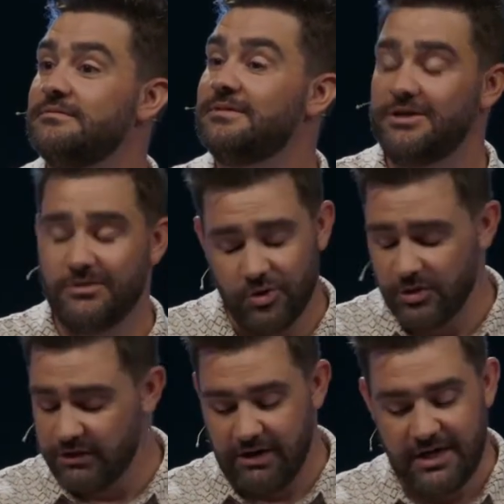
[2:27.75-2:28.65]
I know, Google
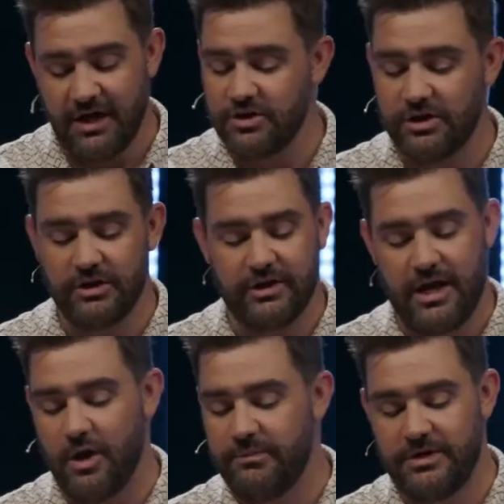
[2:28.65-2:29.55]
it right now. You can look at it.
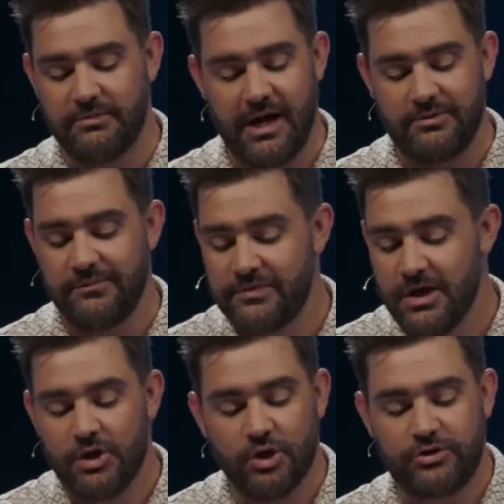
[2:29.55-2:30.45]
Open your Bible,
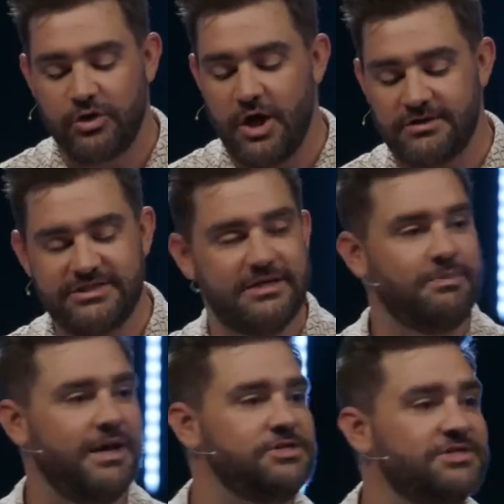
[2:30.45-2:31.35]
look through all 10
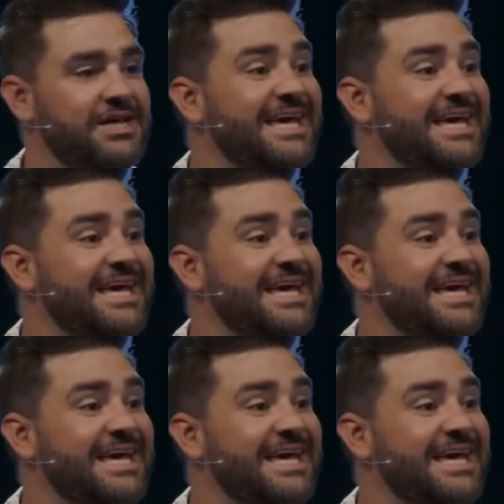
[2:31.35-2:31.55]
pages.